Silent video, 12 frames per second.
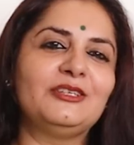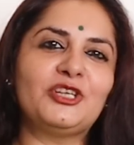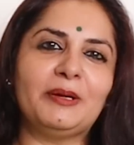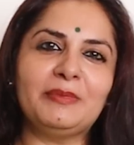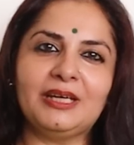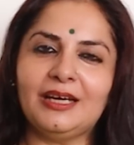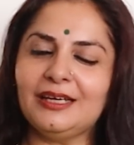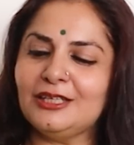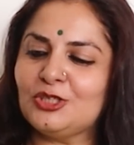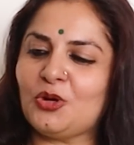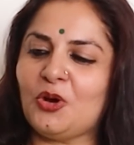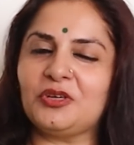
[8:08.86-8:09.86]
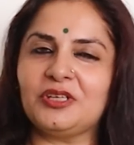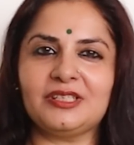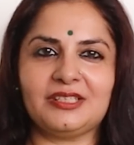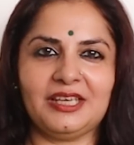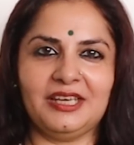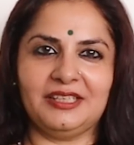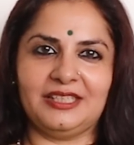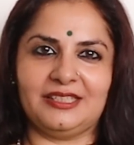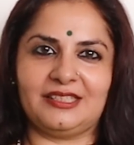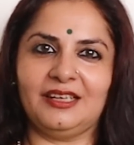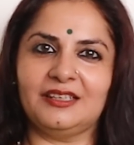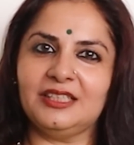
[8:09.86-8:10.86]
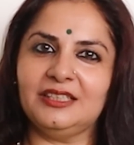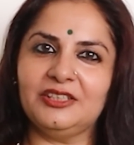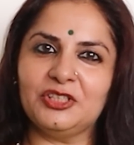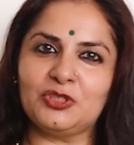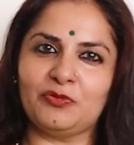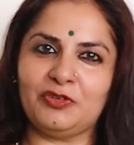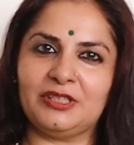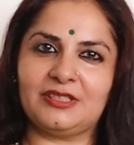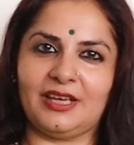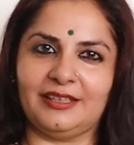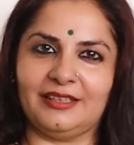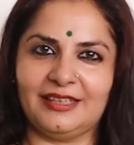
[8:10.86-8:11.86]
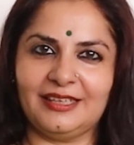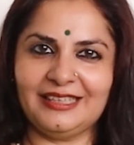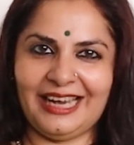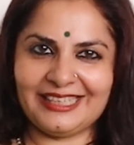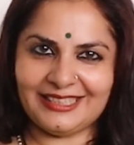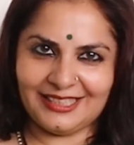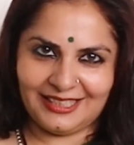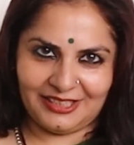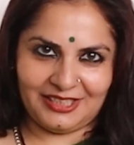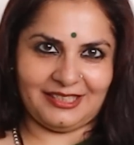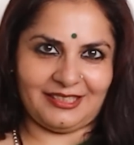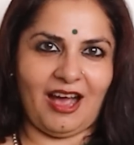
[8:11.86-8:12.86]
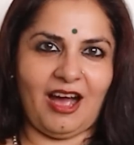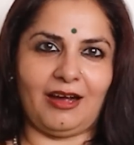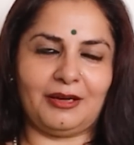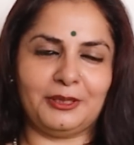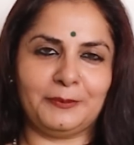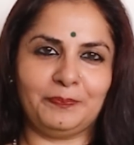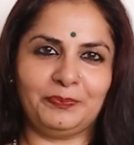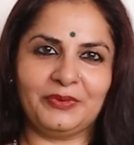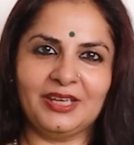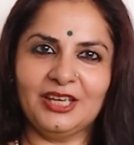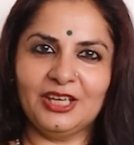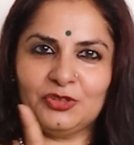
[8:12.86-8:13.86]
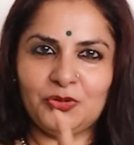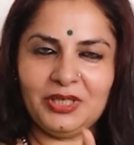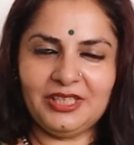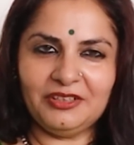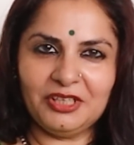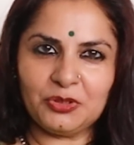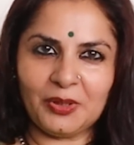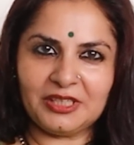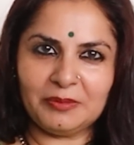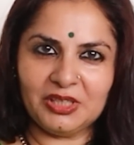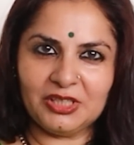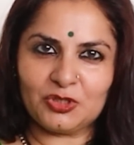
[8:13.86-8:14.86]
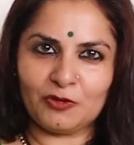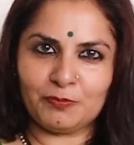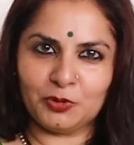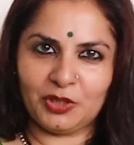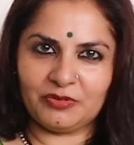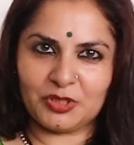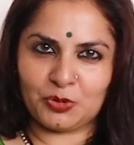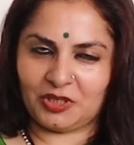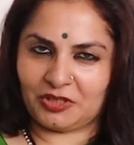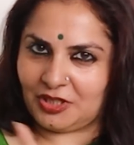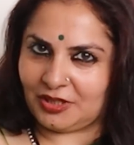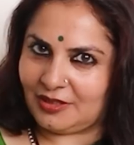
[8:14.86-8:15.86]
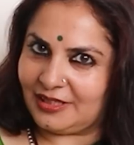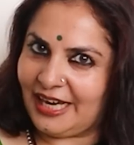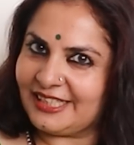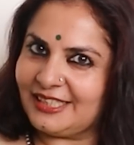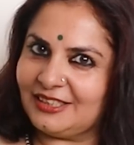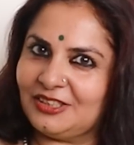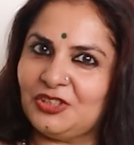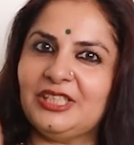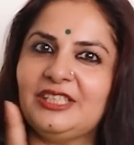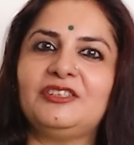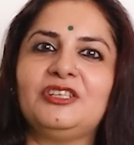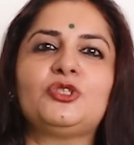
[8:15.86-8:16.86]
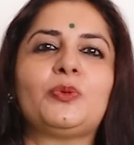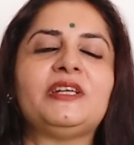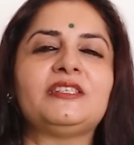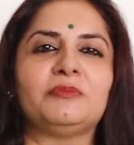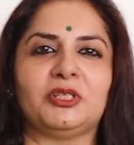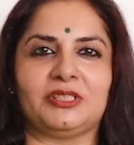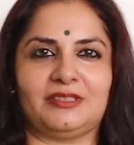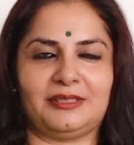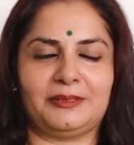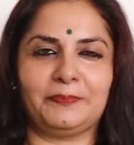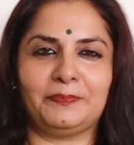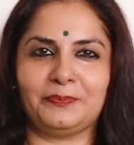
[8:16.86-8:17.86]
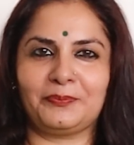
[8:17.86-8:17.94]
Gemini, Taurus, Aries, thirty degrees of each sign, ninety degrees arc. three degree twenty minutes of Punarvasu Nakshatra, ninety-three degree twenty minutes.